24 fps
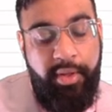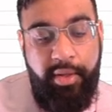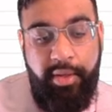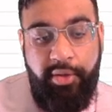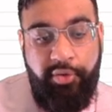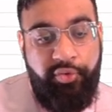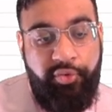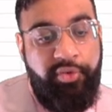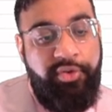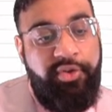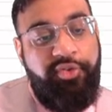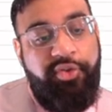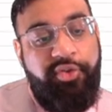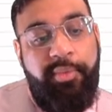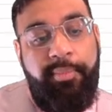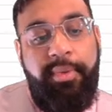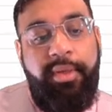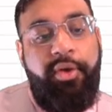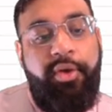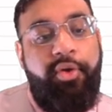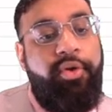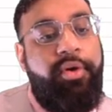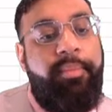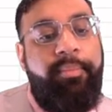So this could be
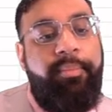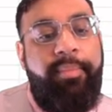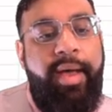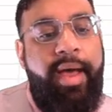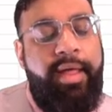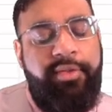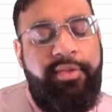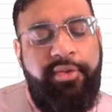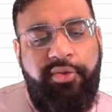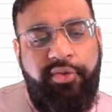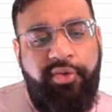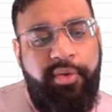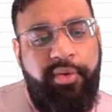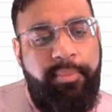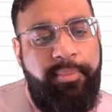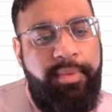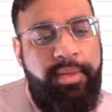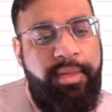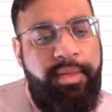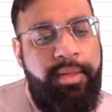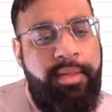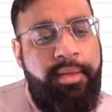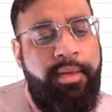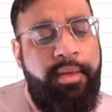good or bad. This could
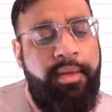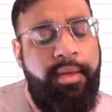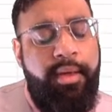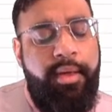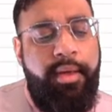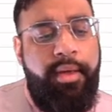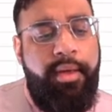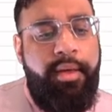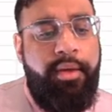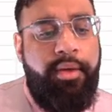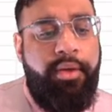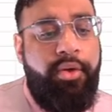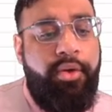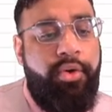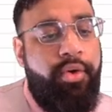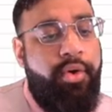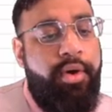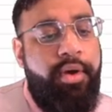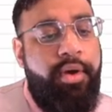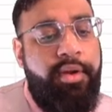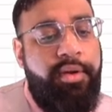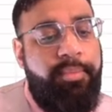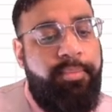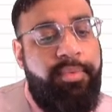be
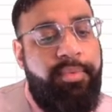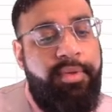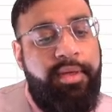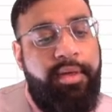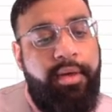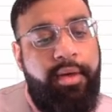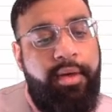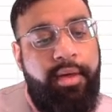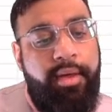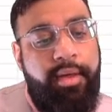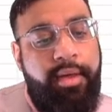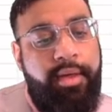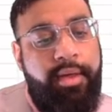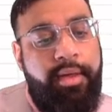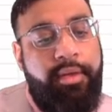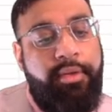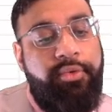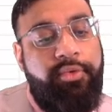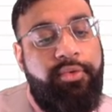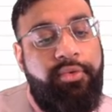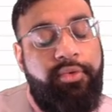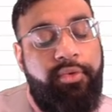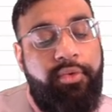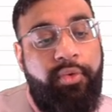good
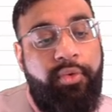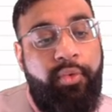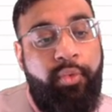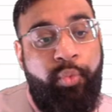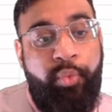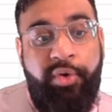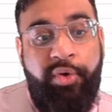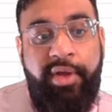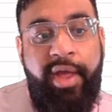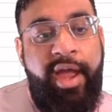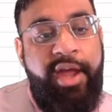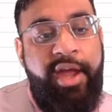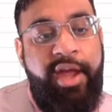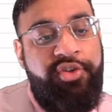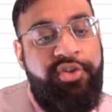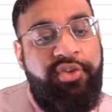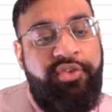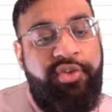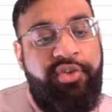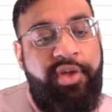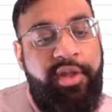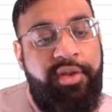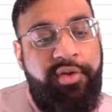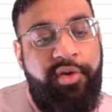because we're actually
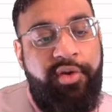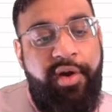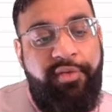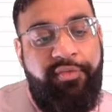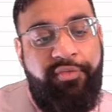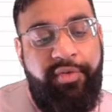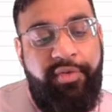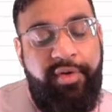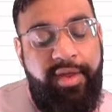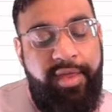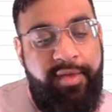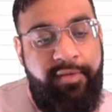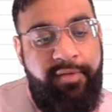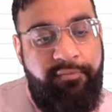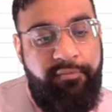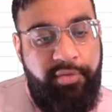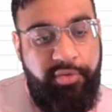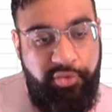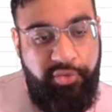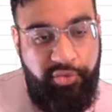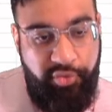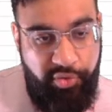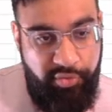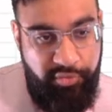selling off for
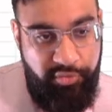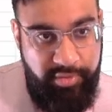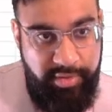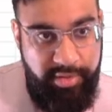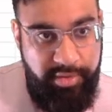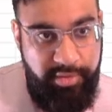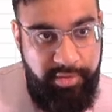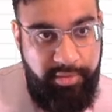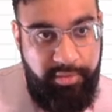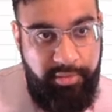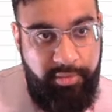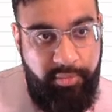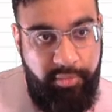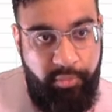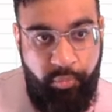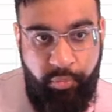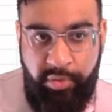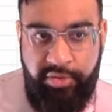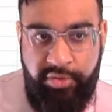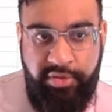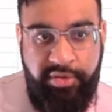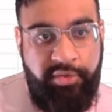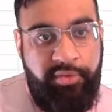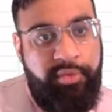inventory,
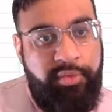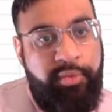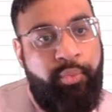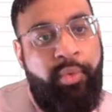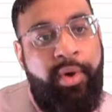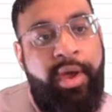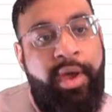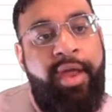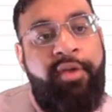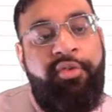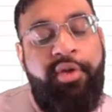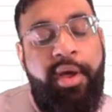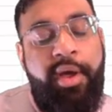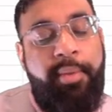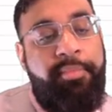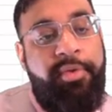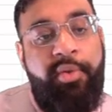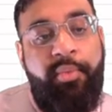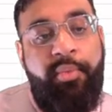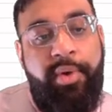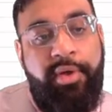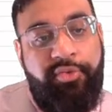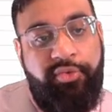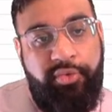which is what every company
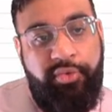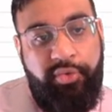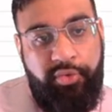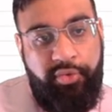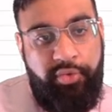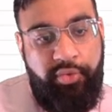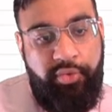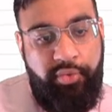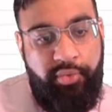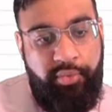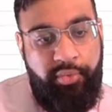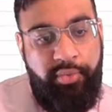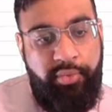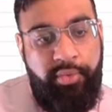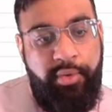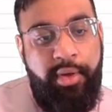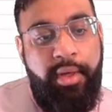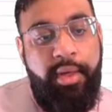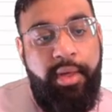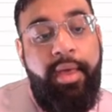wants to do.